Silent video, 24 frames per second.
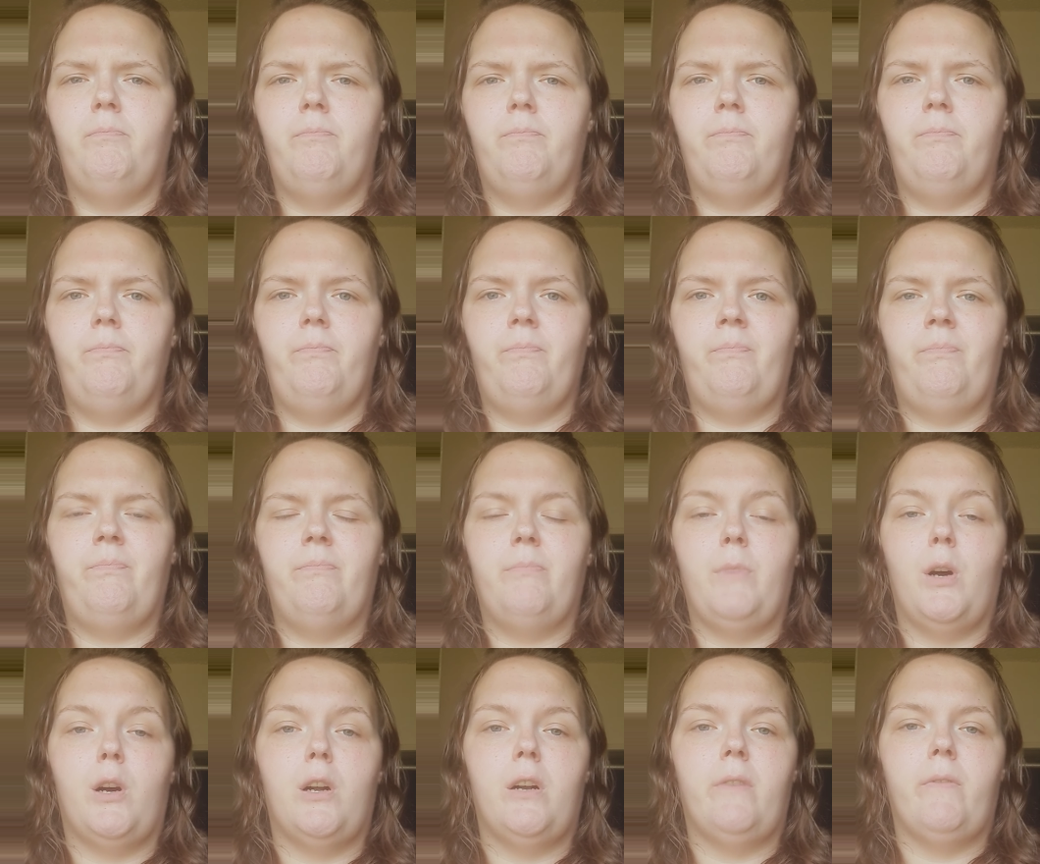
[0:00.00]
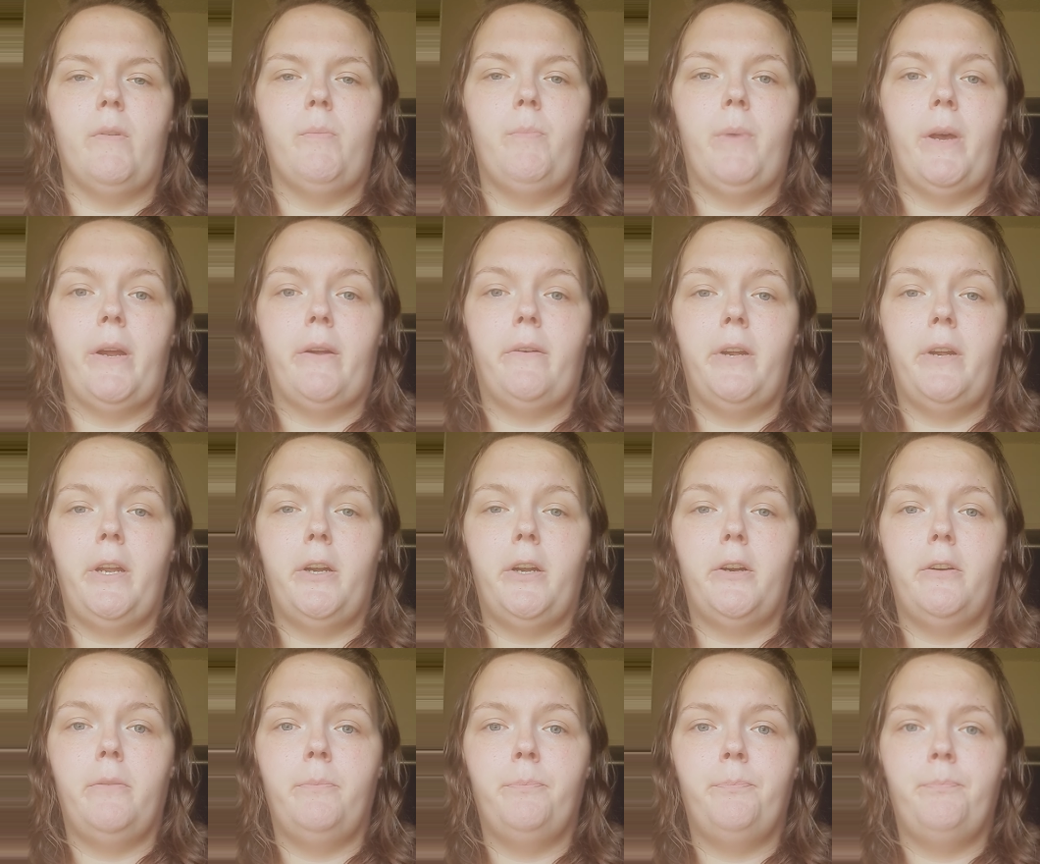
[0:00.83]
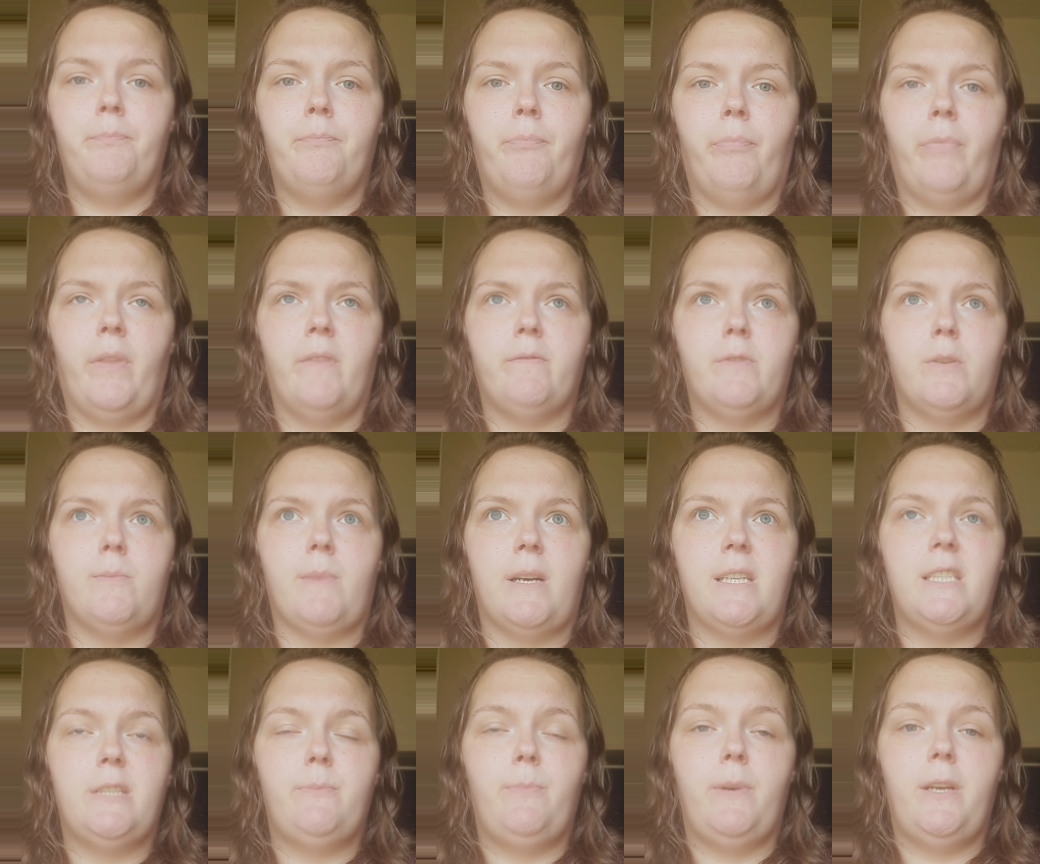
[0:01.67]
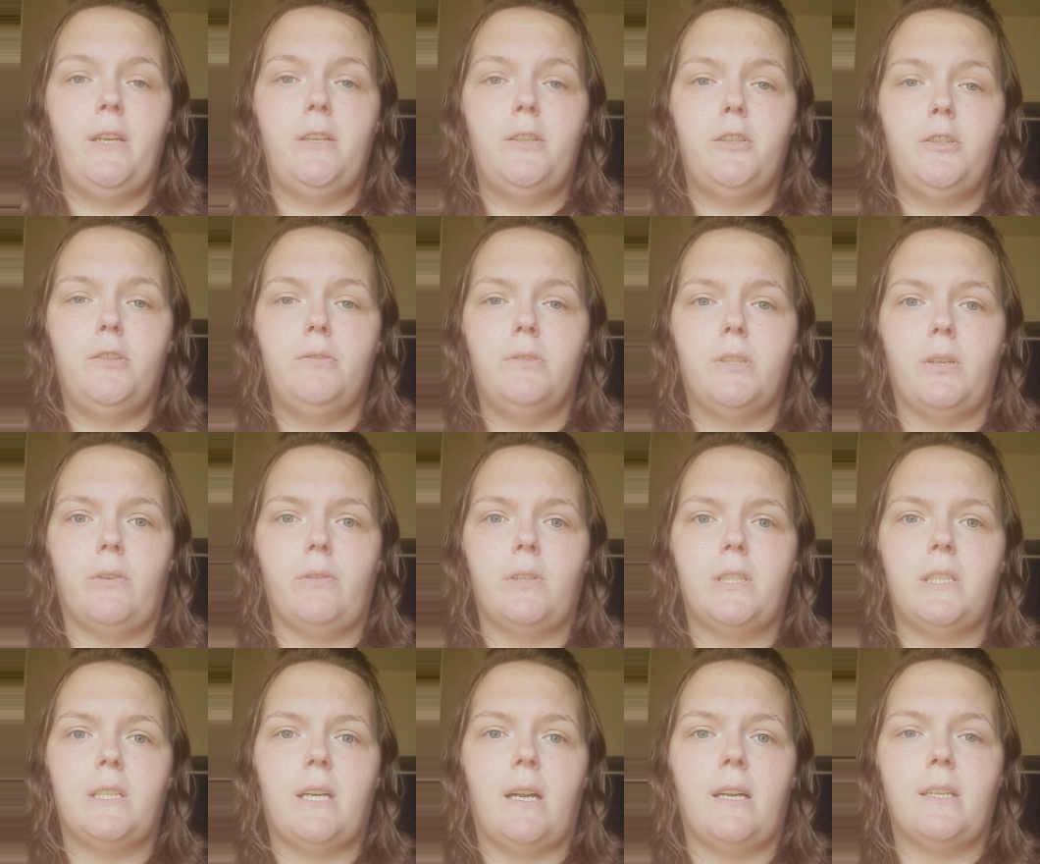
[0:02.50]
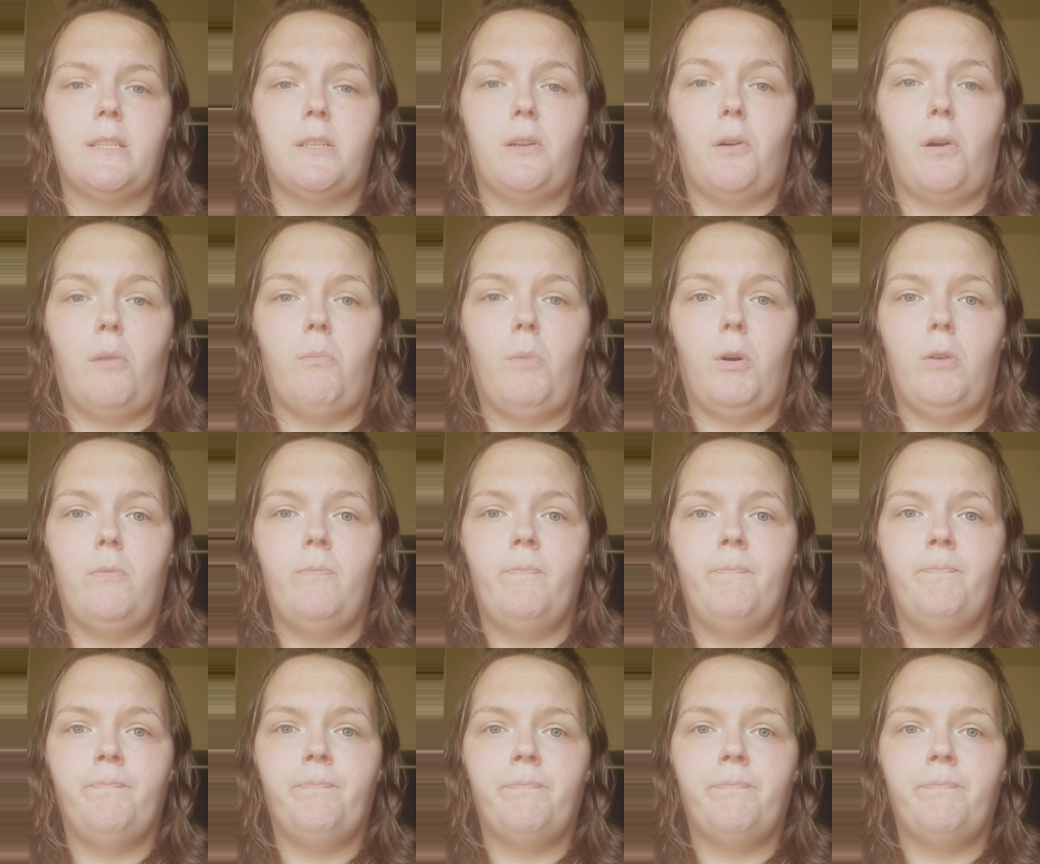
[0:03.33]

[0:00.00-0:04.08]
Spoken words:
more of a barrier for my speech, so it's not as normal.